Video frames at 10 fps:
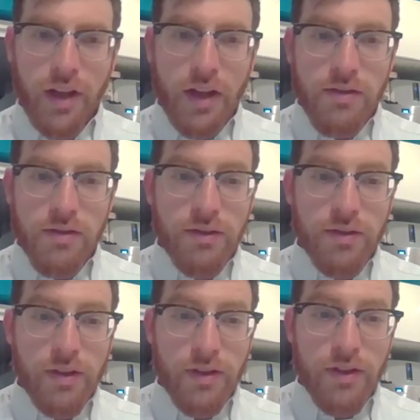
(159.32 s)
So
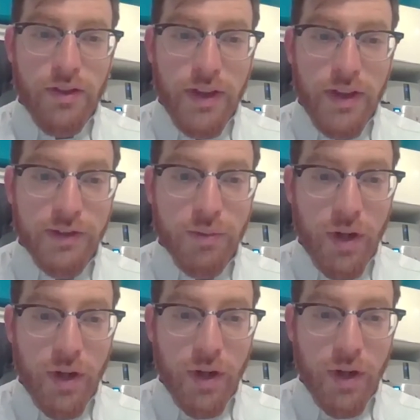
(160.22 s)
this
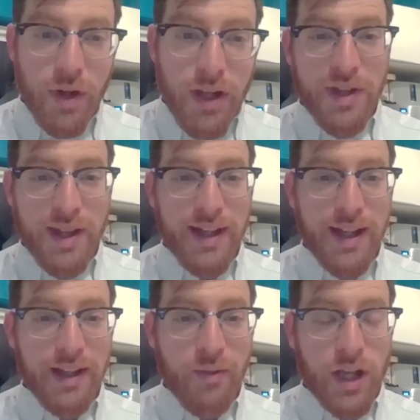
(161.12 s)
week we're
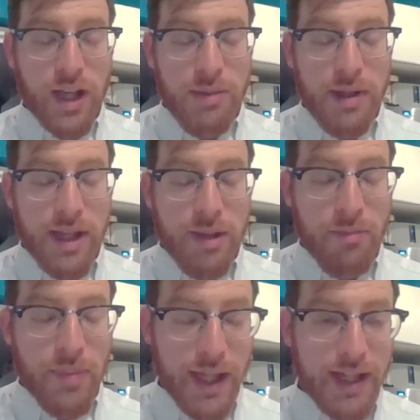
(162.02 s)
going to be
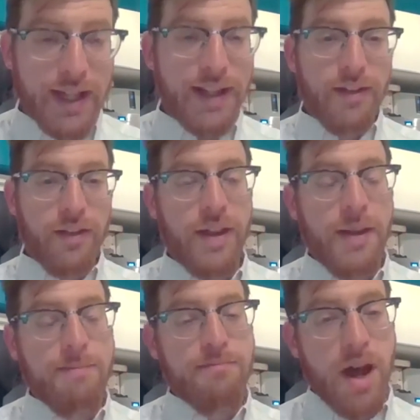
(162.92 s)
beginning
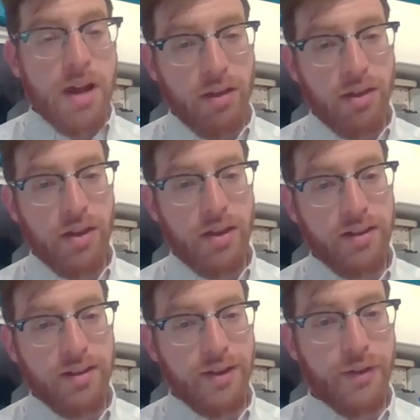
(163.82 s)
the month
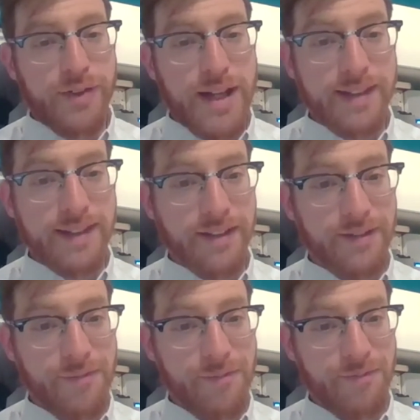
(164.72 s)
of
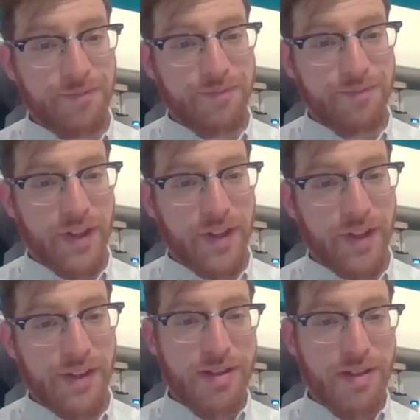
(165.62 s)
Nisan,
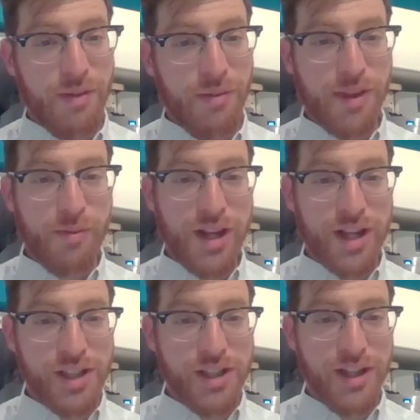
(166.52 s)
the month within
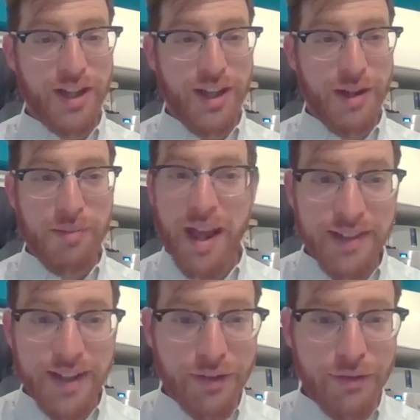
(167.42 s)
which
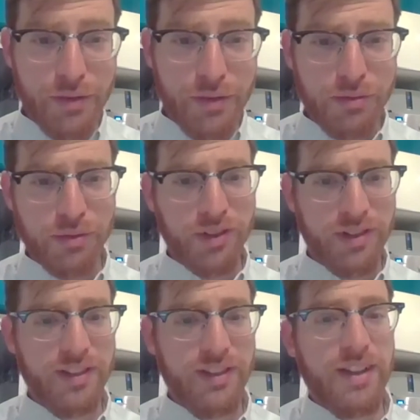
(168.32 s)
Pesach falls.